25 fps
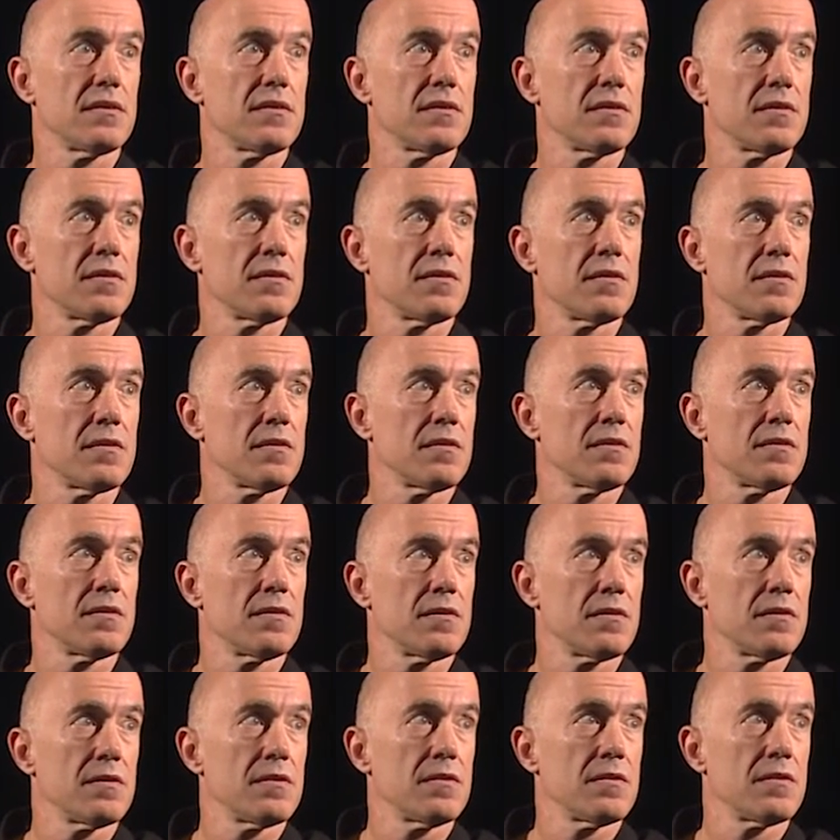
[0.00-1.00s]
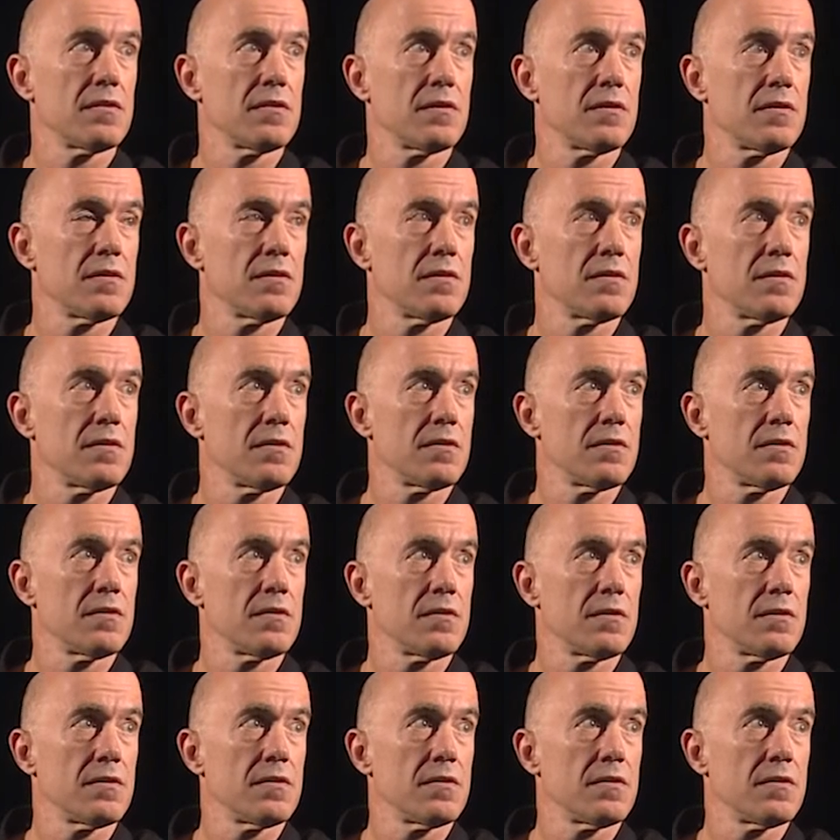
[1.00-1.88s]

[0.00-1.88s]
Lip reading: (no one is talking)